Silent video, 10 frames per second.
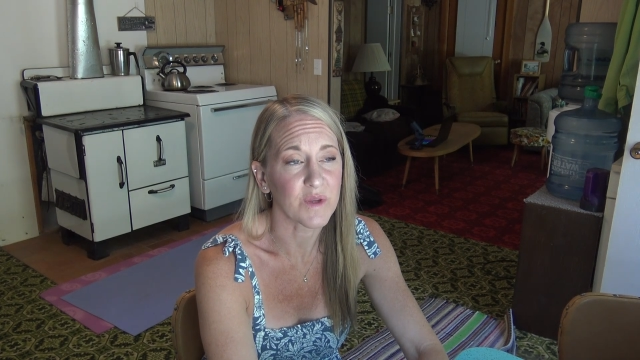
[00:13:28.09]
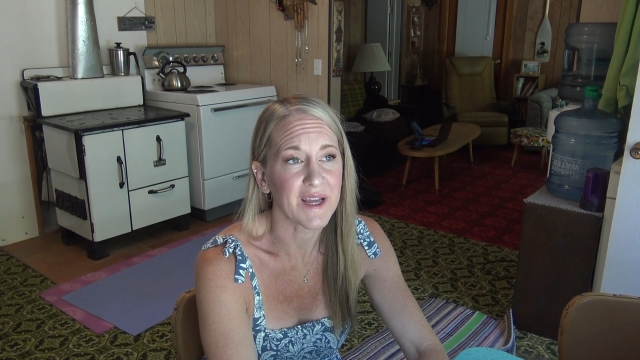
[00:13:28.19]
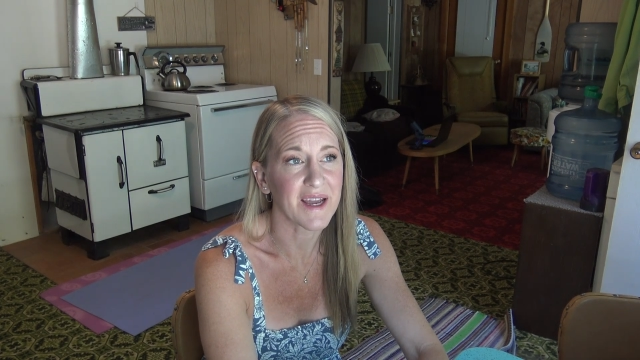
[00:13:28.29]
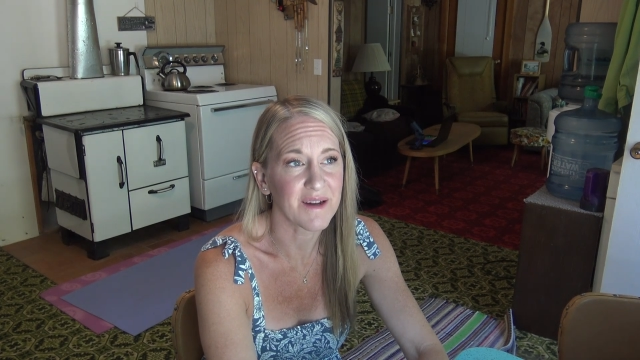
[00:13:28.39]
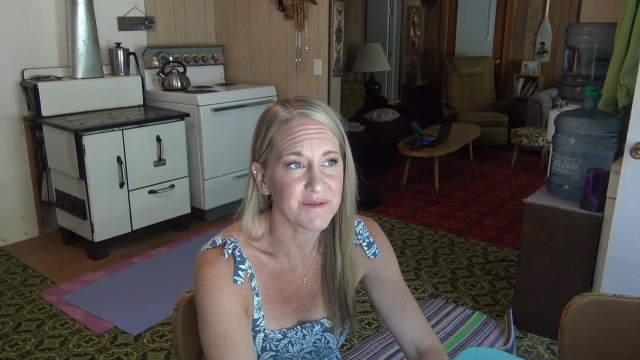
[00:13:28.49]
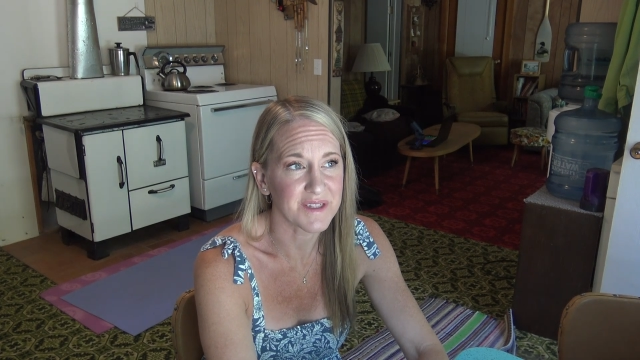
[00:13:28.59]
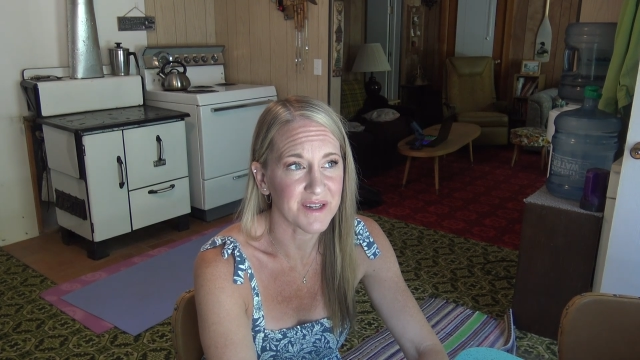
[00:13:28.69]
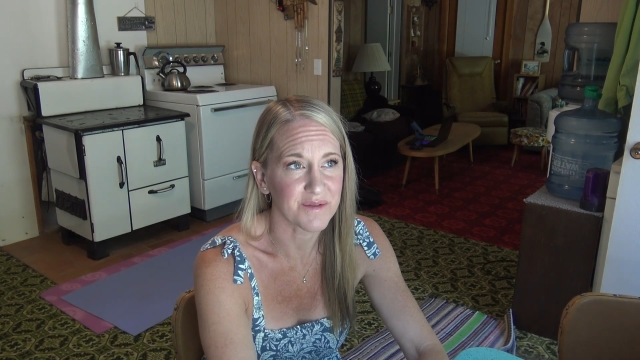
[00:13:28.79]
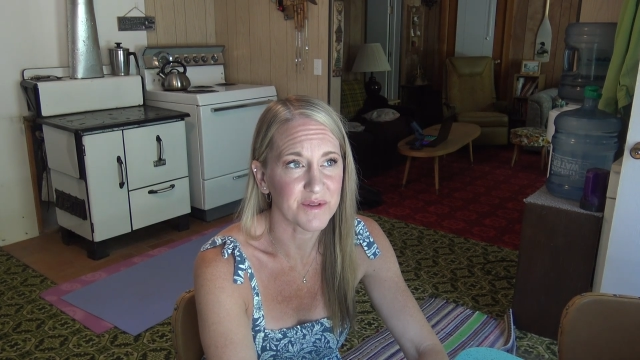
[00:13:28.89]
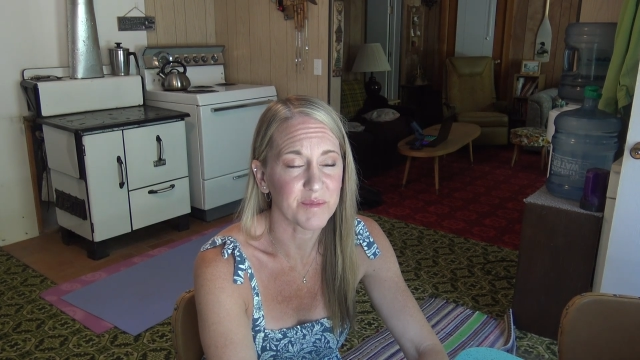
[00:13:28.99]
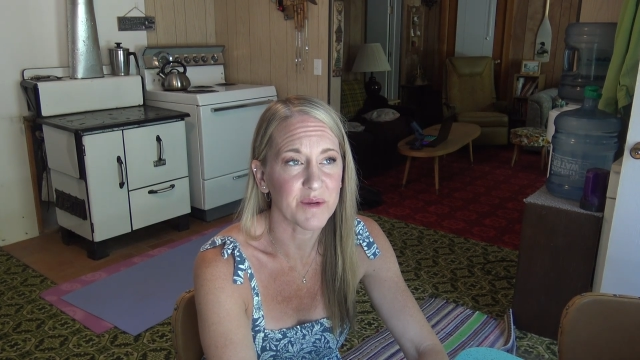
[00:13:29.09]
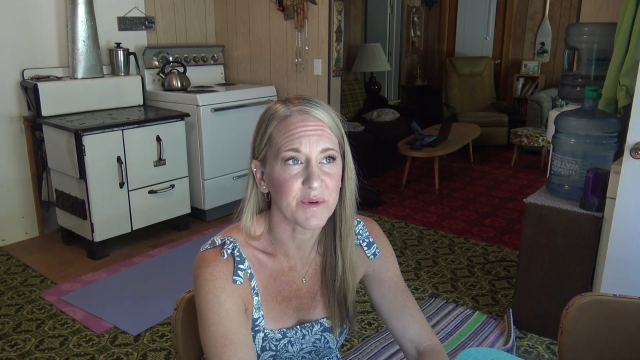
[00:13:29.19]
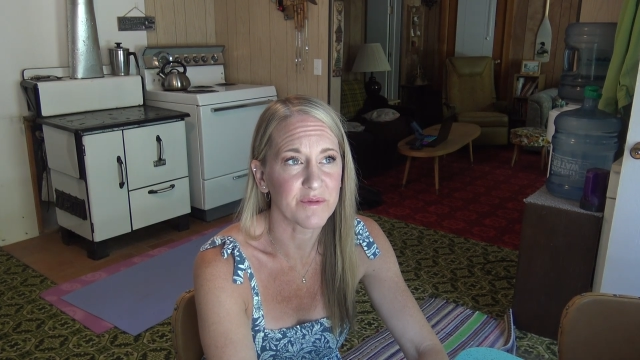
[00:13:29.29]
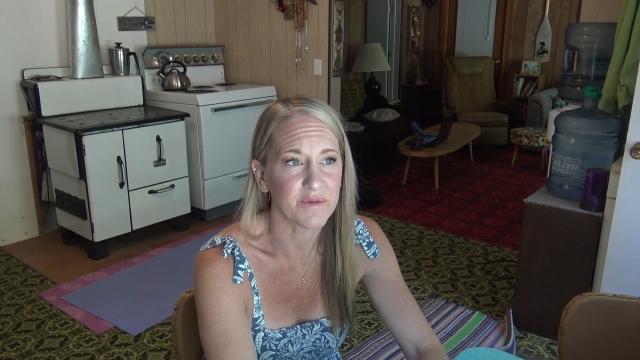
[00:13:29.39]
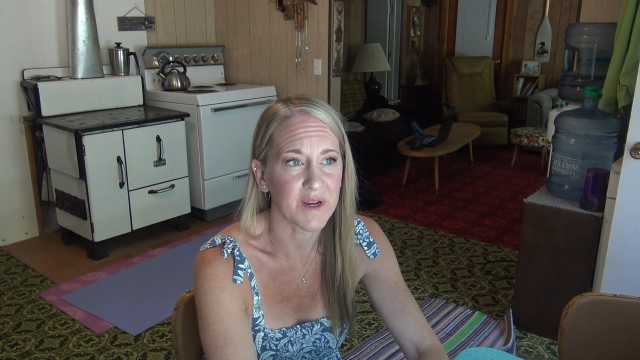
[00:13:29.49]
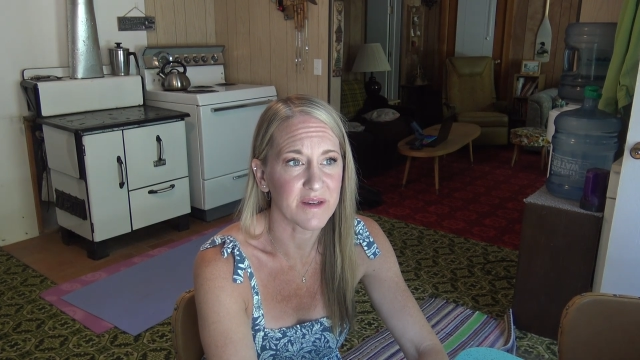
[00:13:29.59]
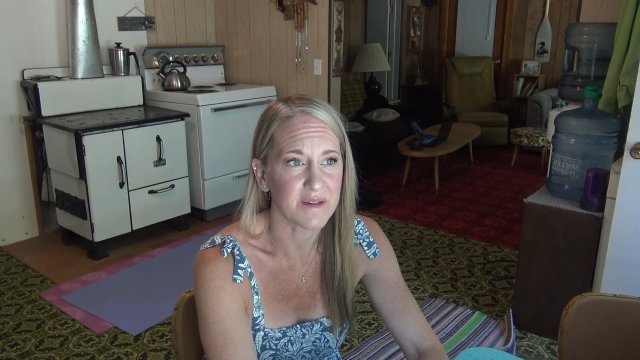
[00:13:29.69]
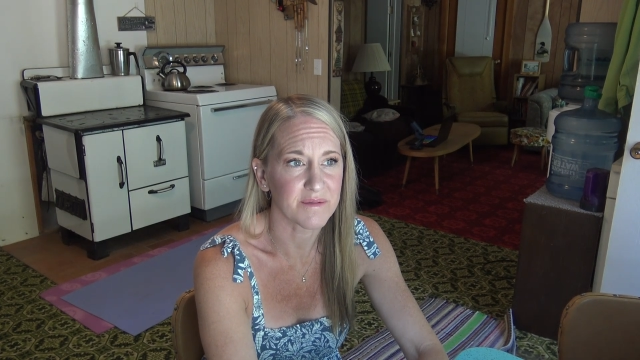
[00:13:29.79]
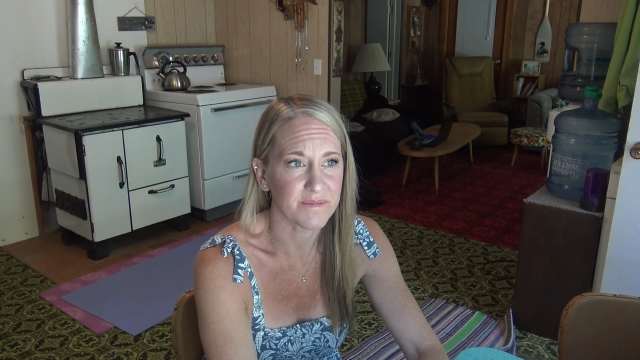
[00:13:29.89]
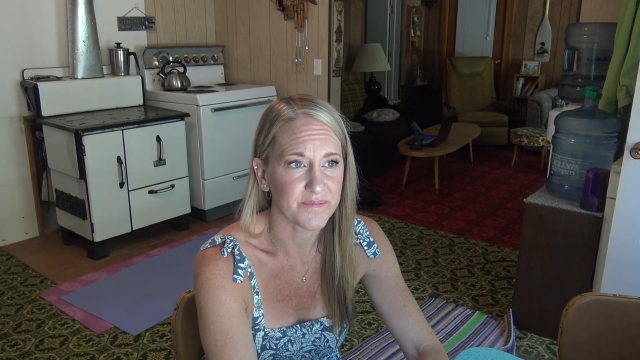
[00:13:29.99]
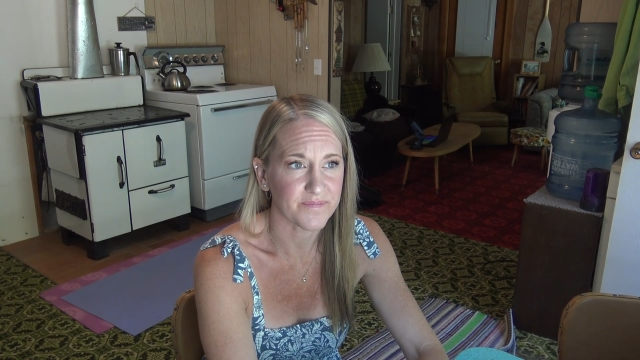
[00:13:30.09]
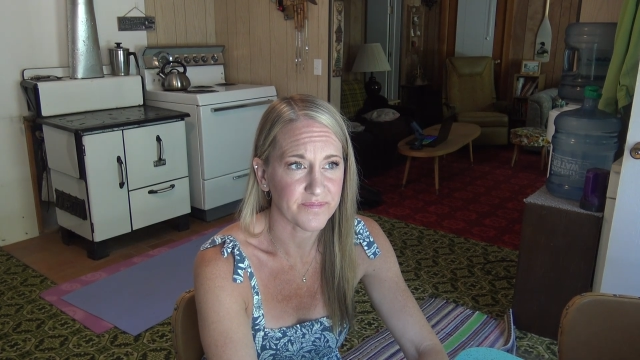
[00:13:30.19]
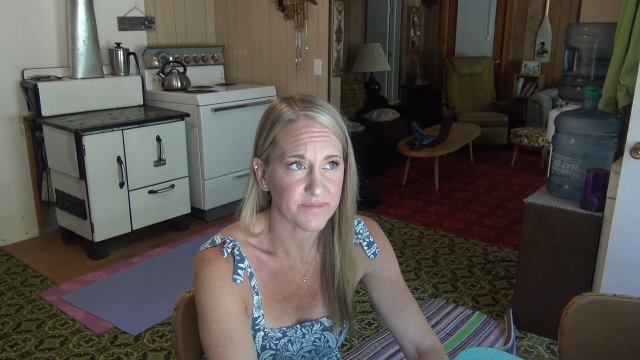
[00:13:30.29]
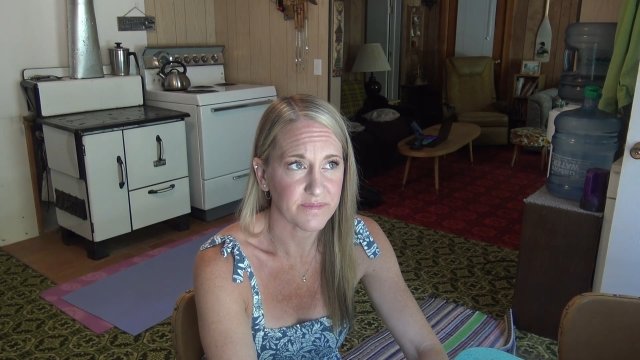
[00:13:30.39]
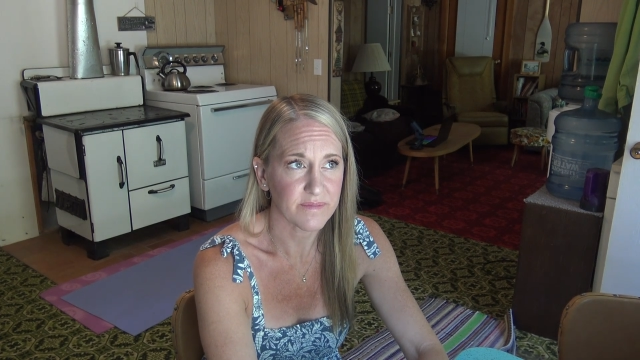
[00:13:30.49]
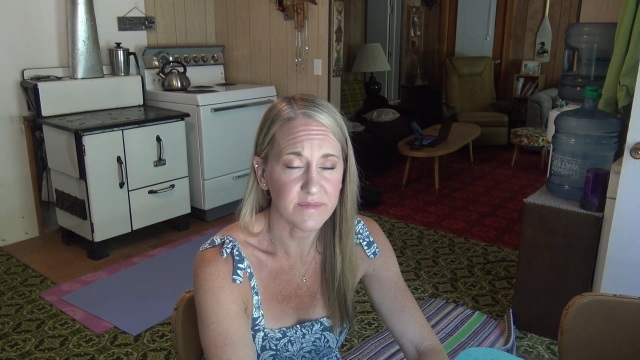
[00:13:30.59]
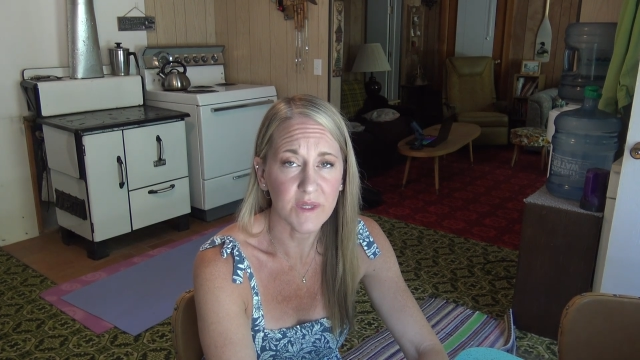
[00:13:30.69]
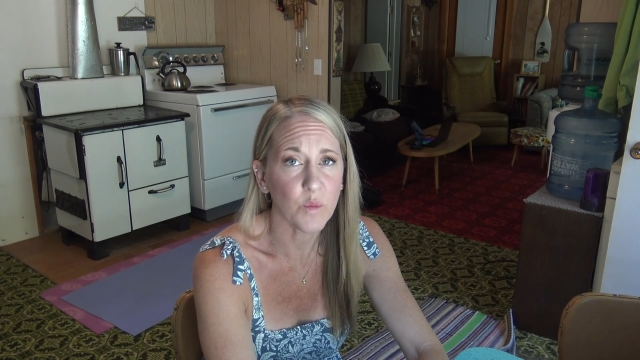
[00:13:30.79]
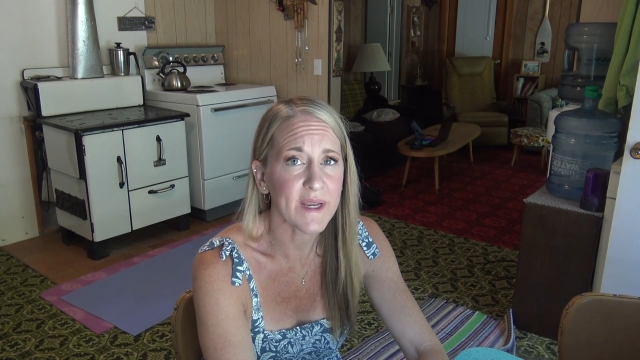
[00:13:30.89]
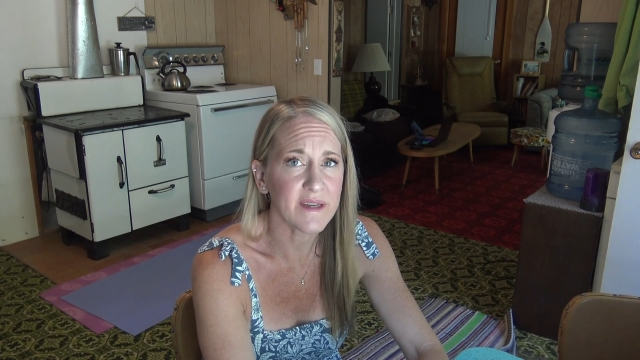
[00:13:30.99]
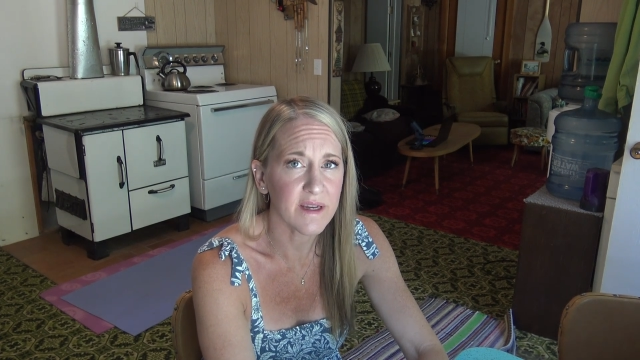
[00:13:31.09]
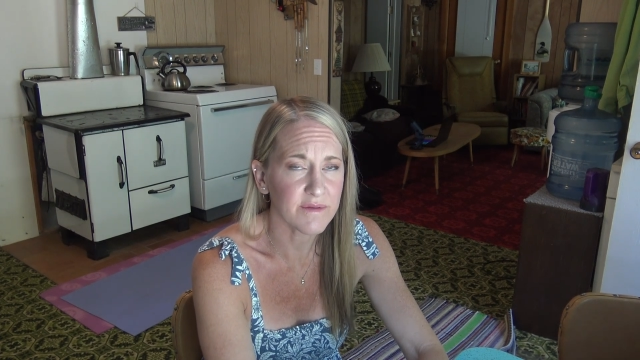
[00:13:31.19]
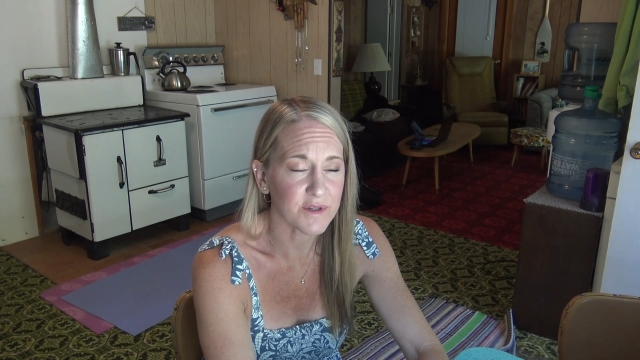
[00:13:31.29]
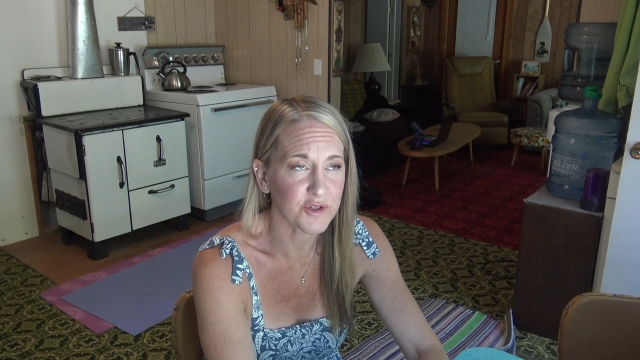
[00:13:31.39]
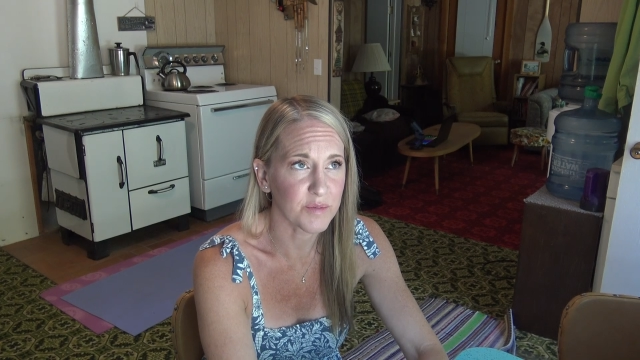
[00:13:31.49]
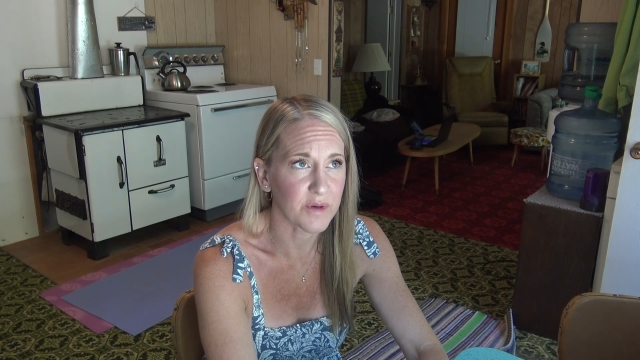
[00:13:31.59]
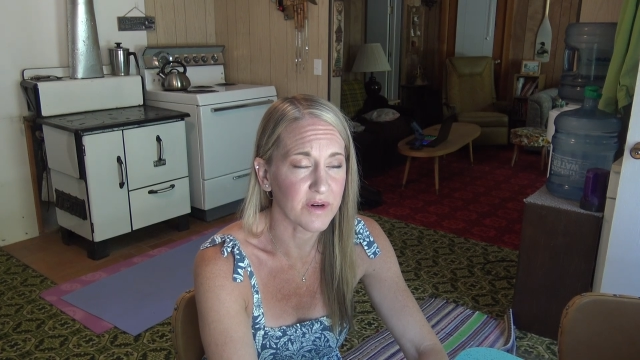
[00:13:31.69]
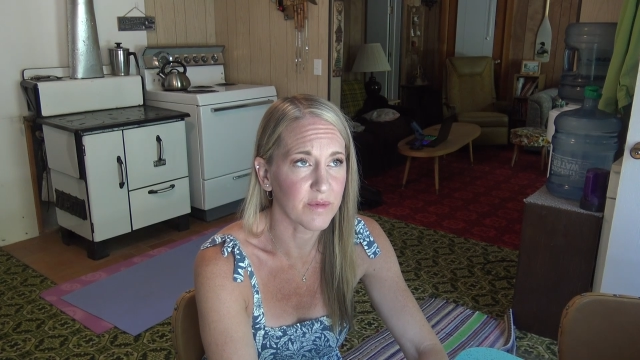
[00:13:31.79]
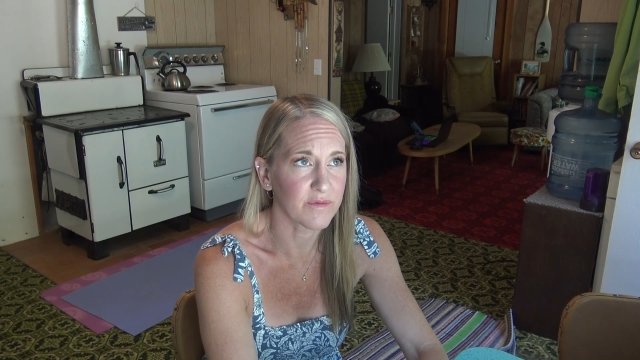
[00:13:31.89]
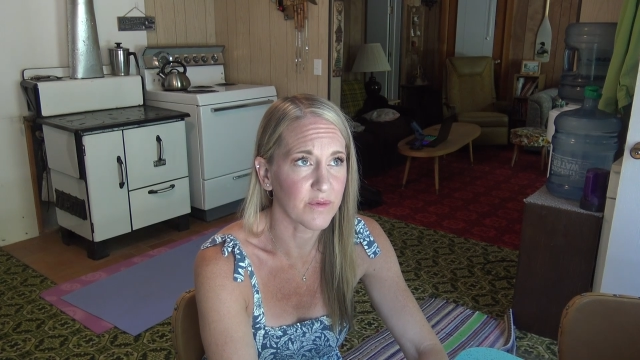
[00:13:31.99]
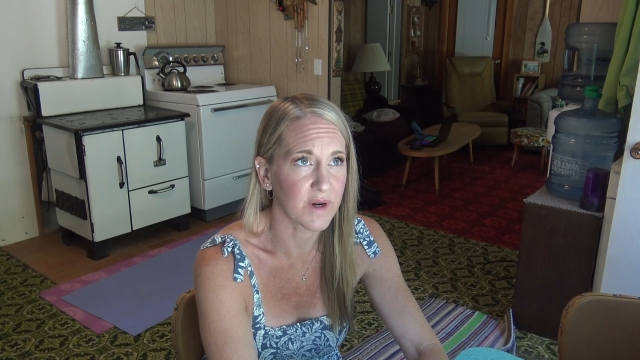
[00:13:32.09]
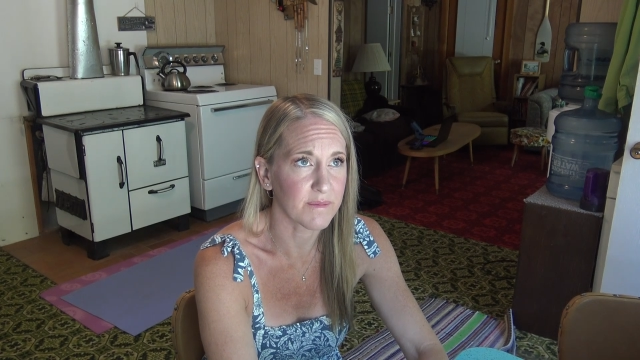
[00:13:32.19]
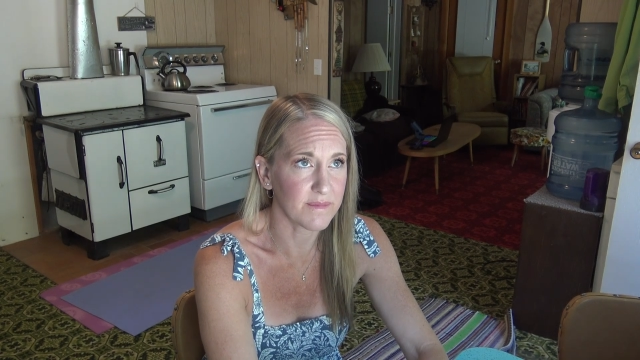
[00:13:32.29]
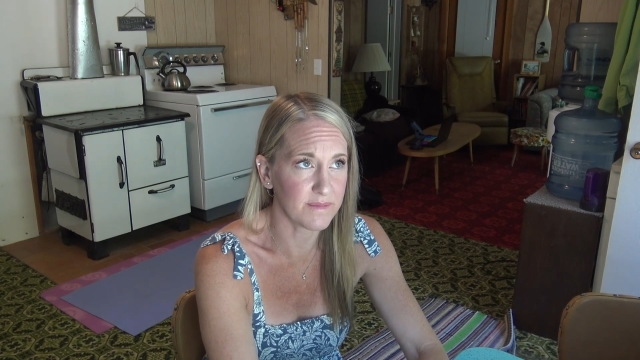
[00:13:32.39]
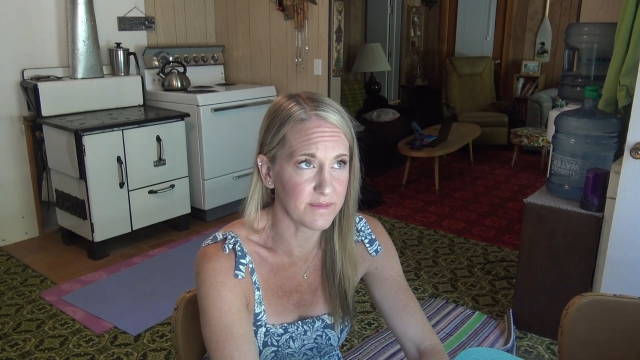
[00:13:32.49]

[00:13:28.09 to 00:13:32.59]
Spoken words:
I have done with my one friend, Wendy. I've told you about her before.